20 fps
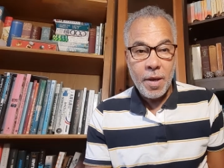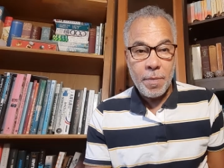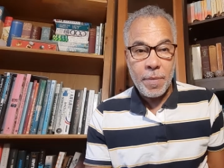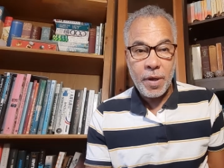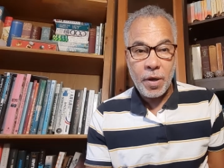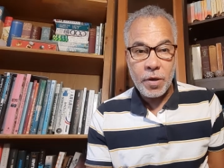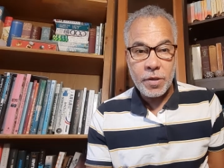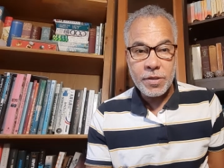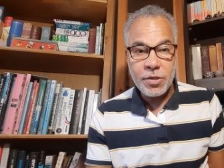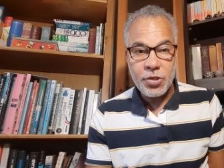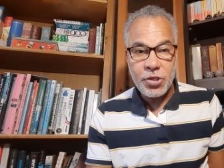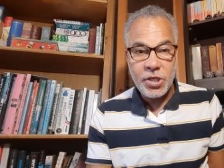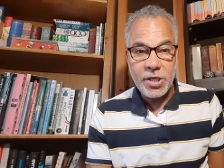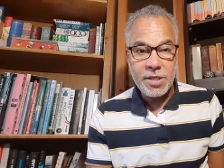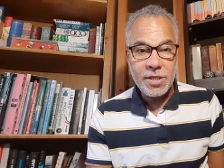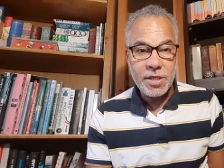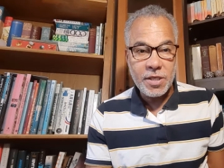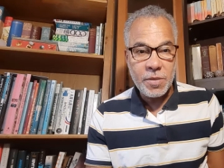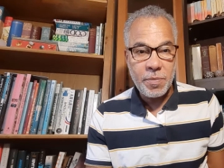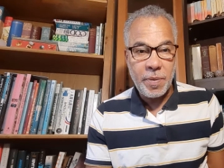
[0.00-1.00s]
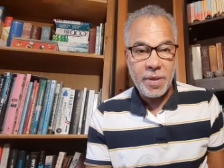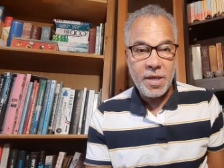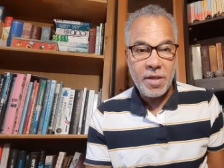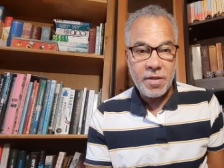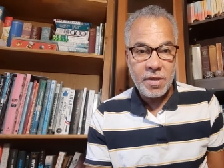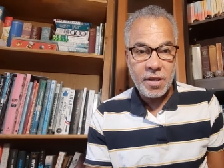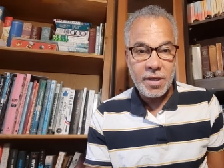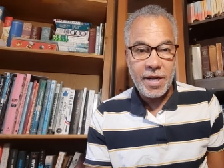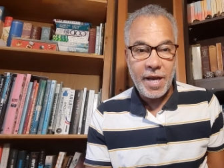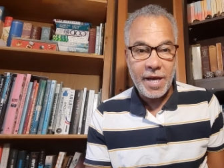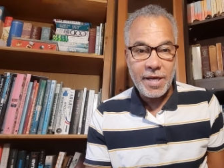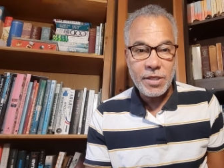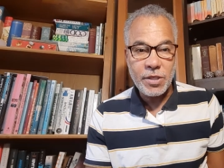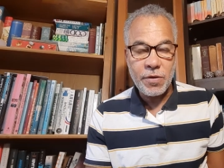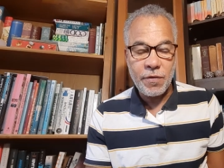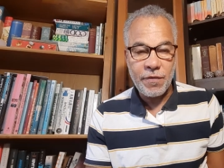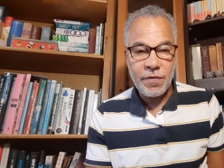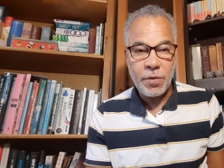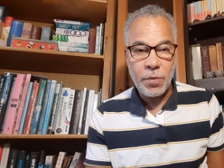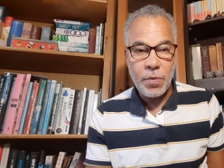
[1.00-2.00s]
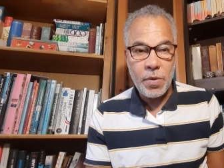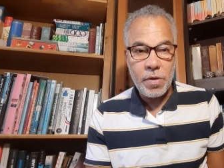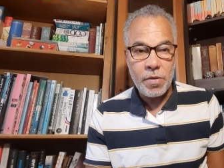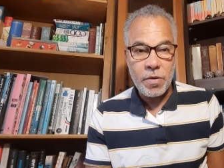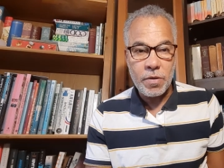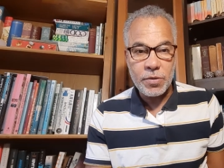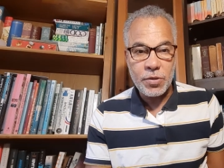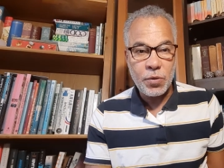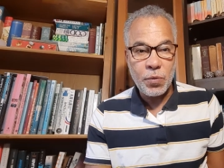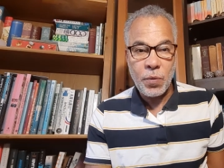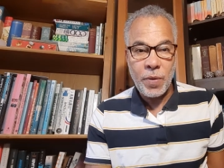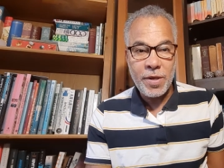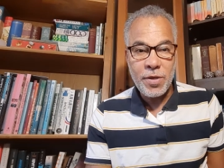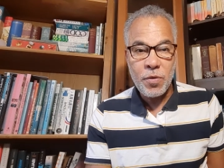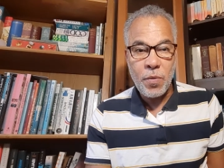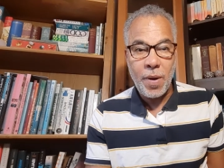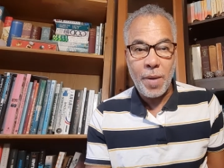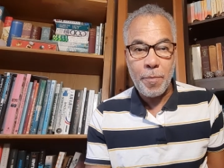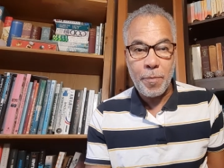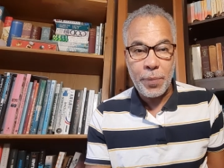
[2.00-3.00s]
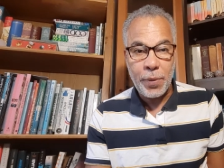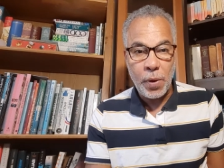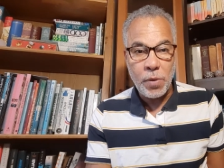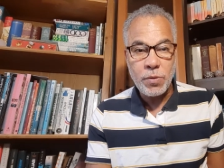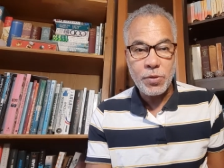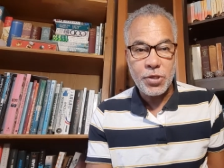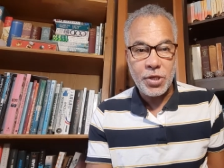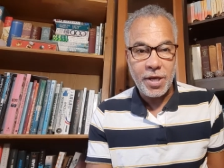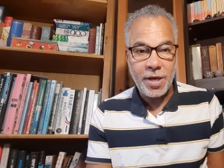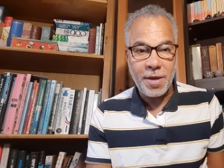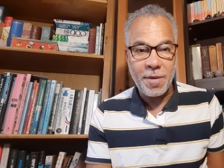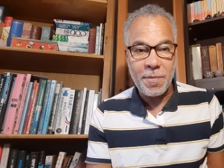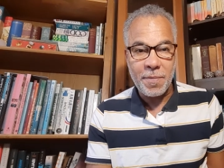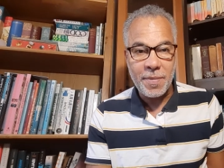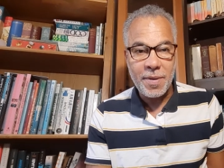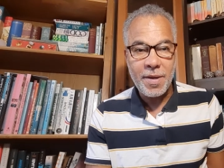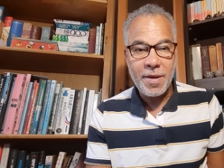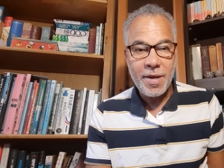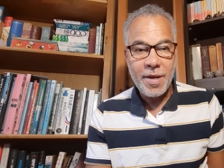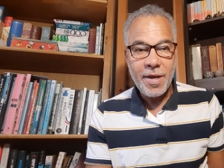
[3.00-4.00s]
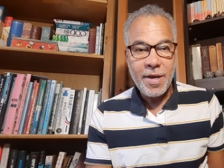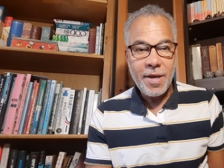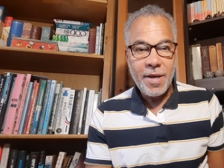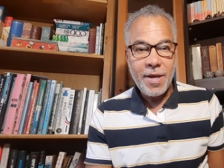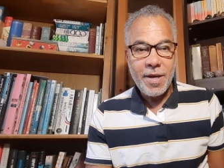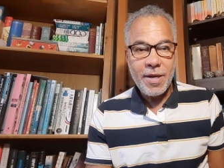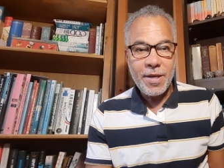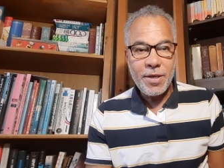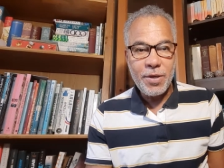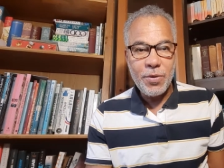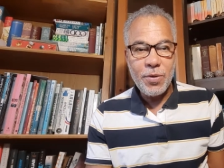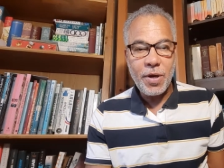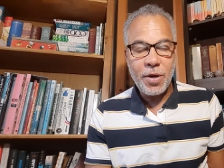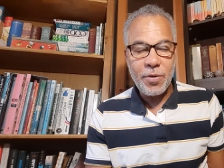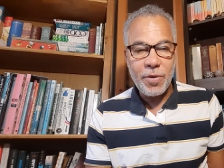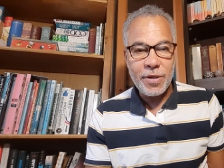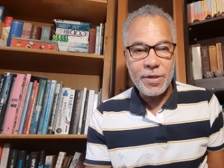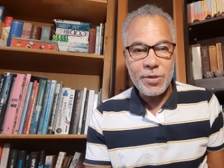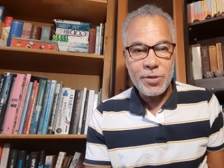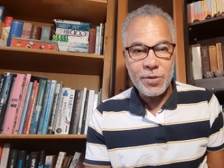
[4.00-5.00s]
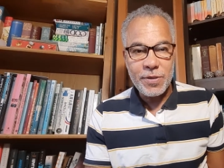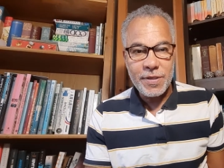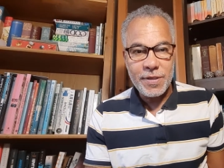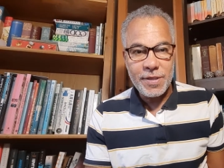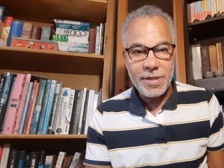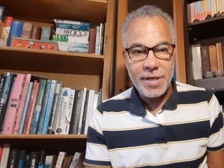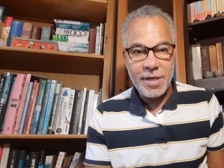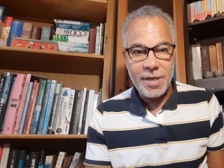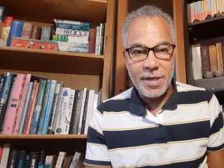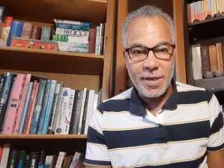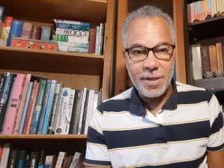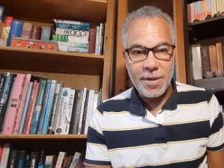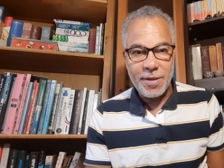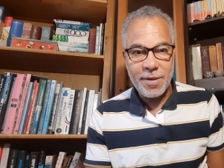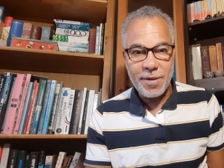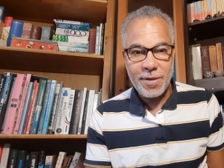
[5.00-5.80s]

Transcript: Because Jesus, being the light of the world, when you approach him, you are going to see